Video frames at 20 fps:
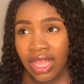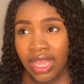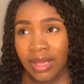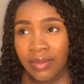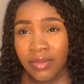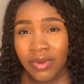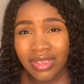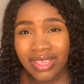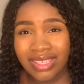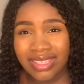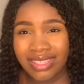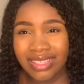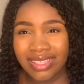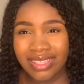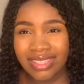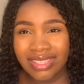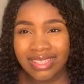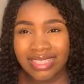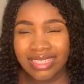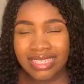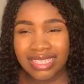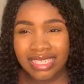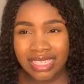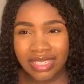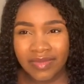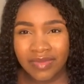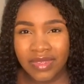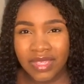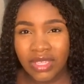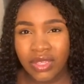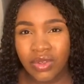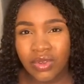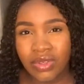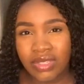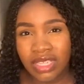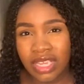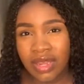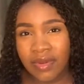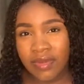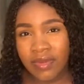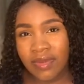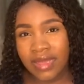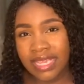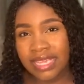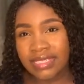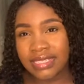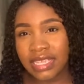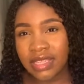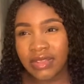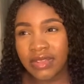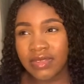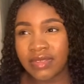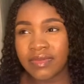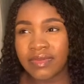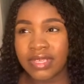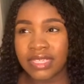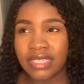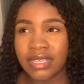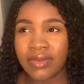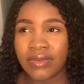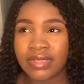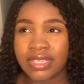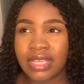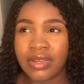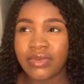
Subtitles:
but he didn't see me, because I remember he sent me a message and was like,